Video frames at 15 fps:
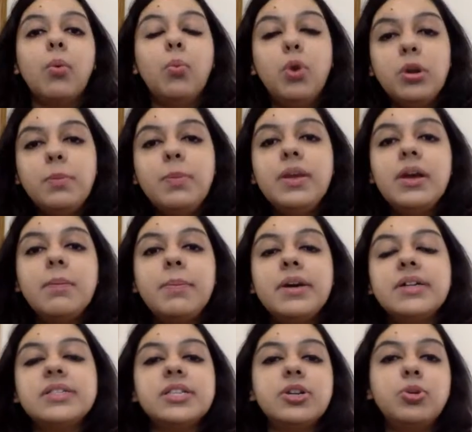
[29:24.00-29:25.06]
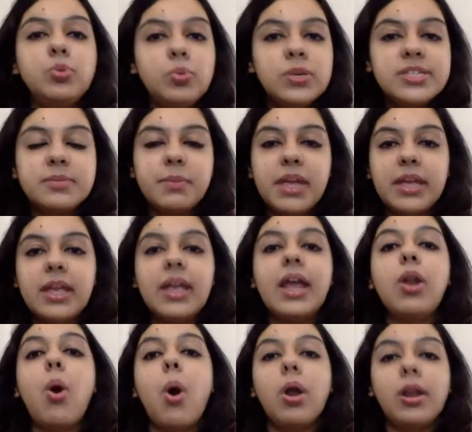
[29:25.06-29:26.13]
would be a person who is making
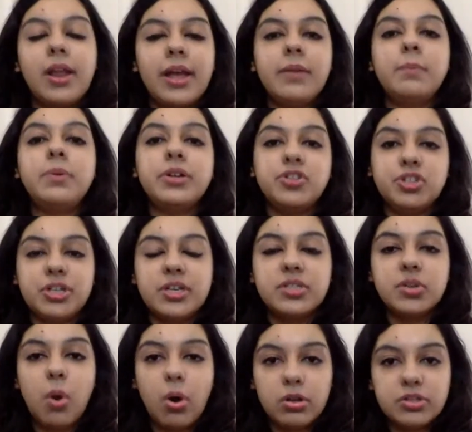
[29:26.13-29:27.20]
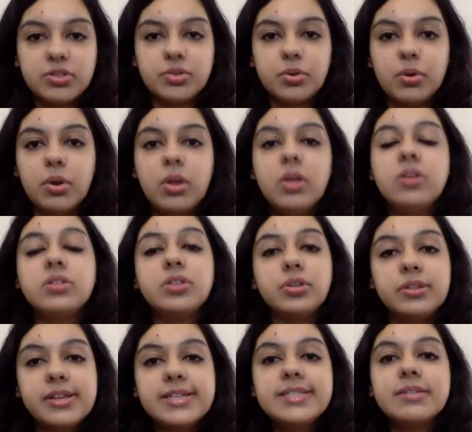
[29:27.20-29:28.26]
an online purchase also. So
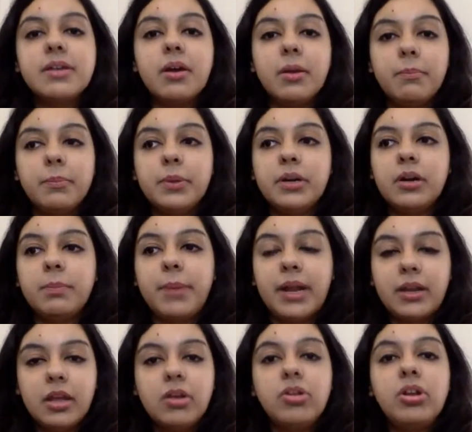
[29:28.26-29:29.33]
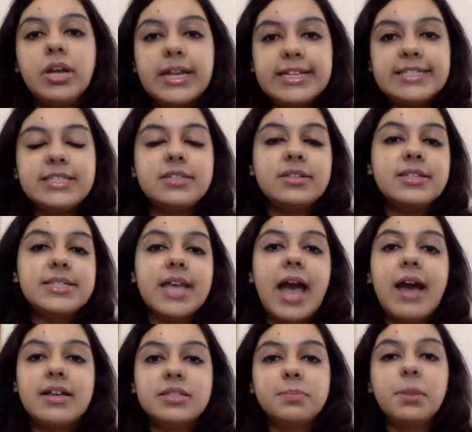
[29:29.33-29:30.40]
this particular instance
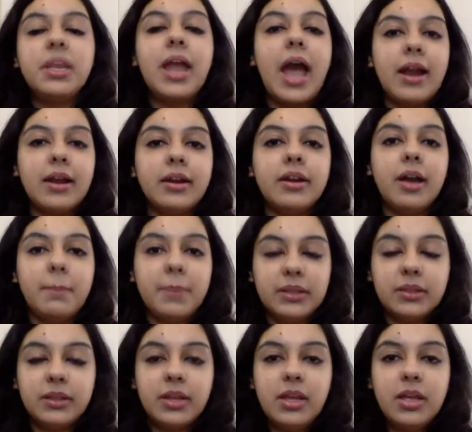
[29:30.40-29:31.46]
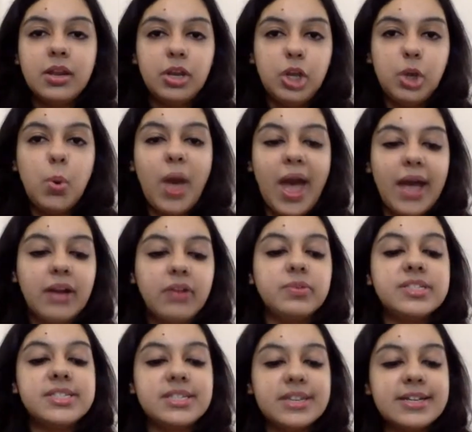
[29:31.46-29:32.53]
has been added up in the new Act,
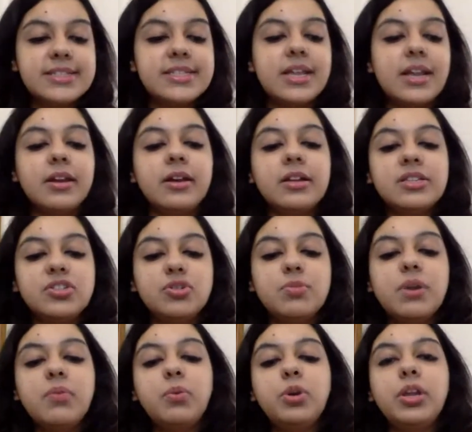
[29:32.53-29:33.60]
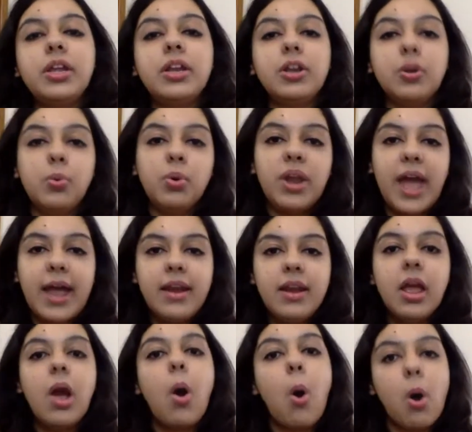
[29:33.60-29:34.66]
which states that a consumer would include an
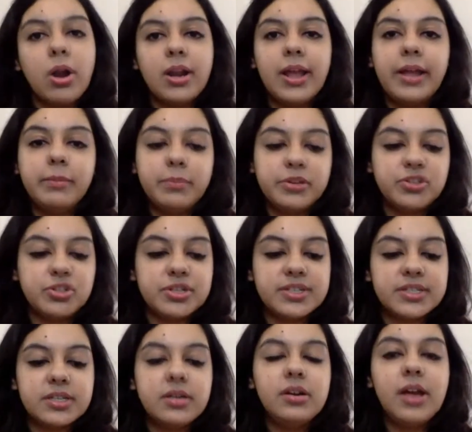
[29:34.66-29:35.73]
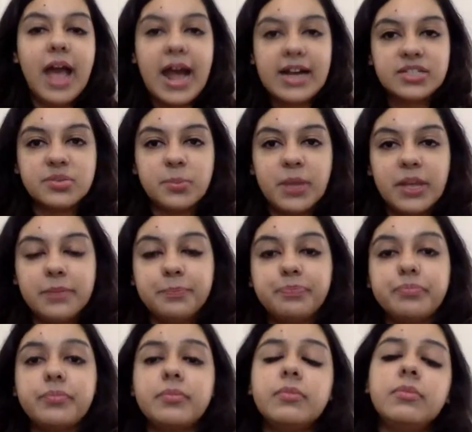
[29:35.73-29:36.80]
online purchaser as
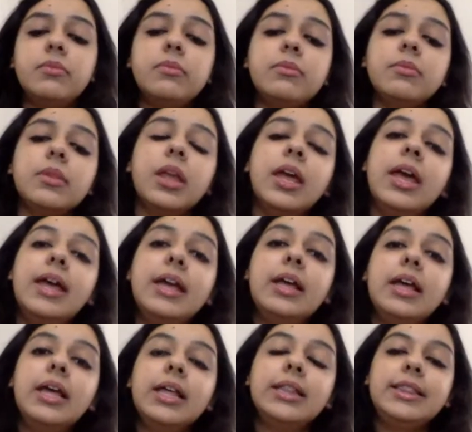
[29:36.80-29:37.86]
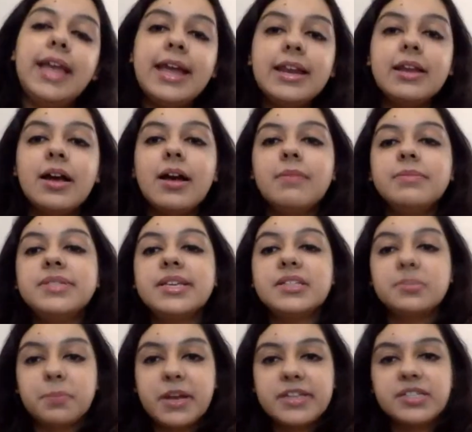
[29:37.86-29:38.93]
well. Then comes
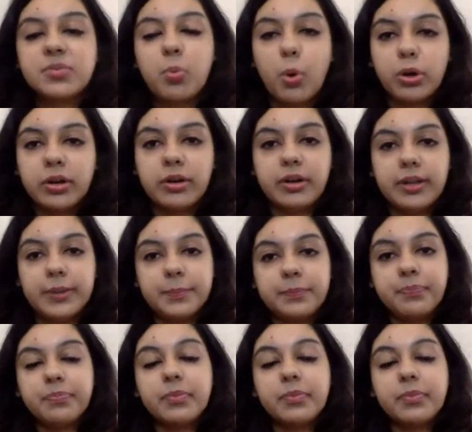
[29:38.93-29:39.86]
express warranty.